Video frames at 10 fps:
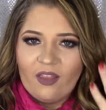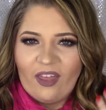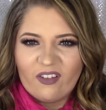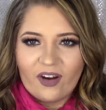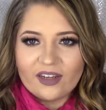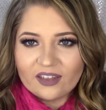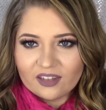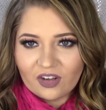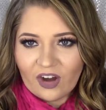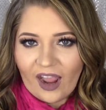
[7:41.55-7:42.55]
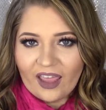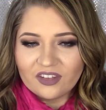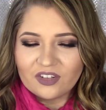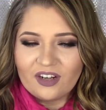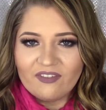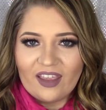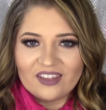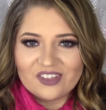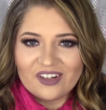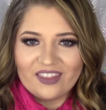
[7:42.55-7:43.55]
like redness in your eyes or any
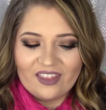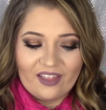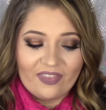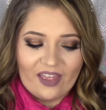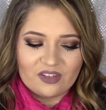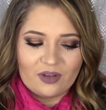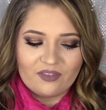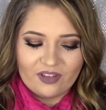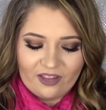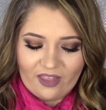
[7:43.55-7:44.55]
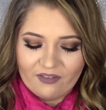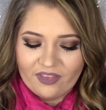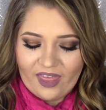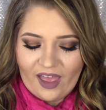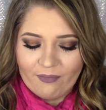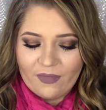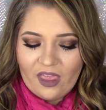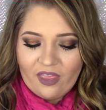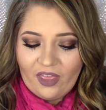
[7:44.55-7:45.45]
veins or anything like that. So I really loved that.